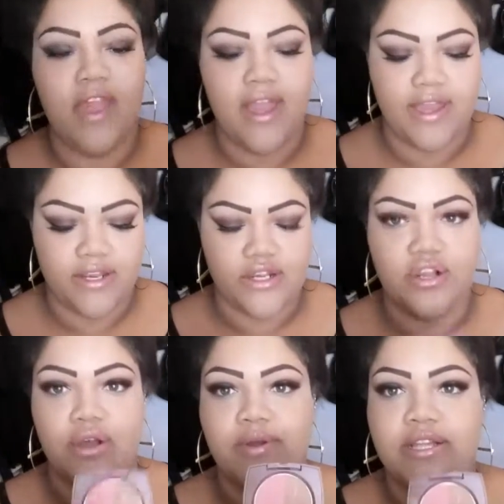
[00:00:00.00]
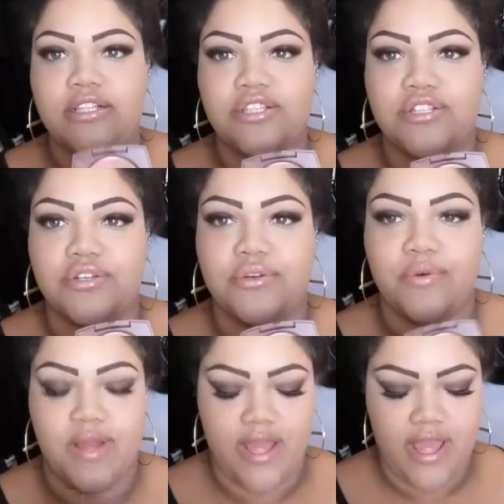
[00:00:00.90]
and go
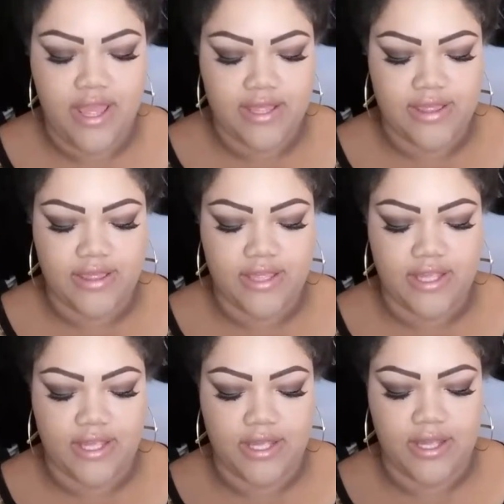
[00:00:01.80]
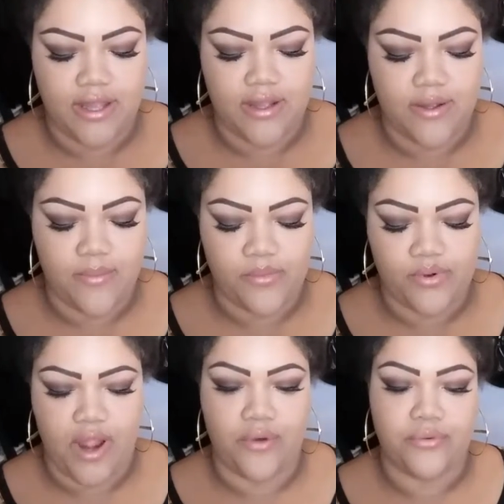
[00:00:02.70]
into the
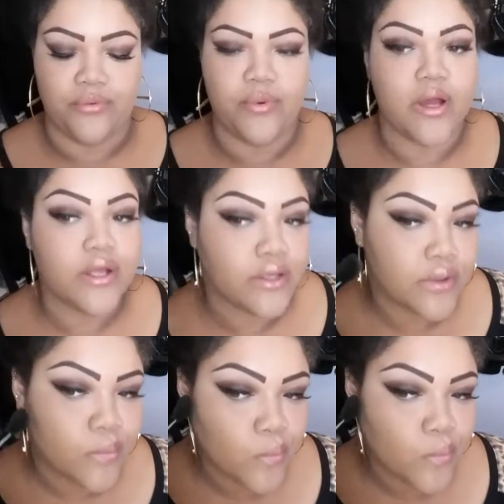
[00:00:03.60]
brown one,